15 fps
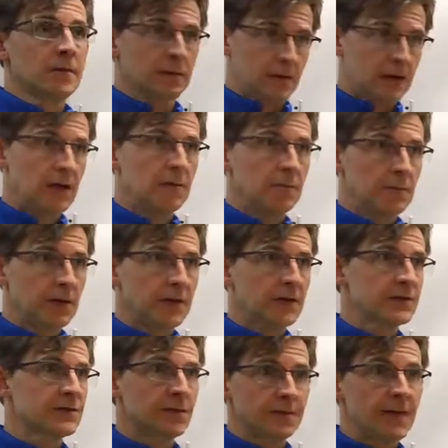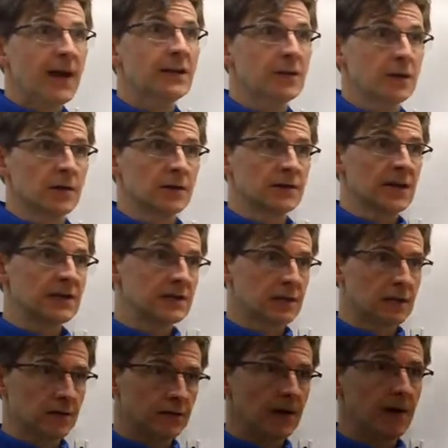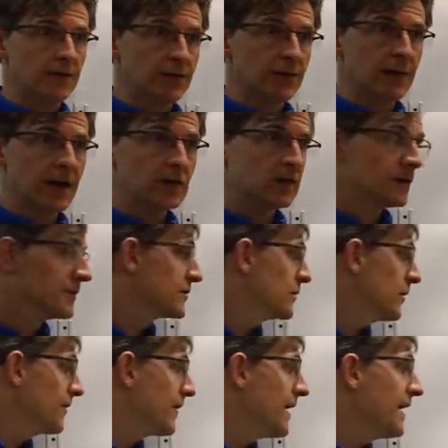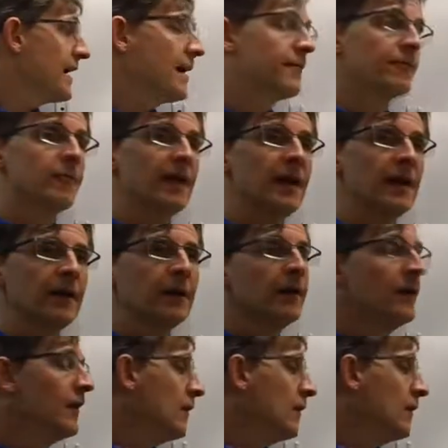And because they're vectors, that's going to involve direction. So if I have red,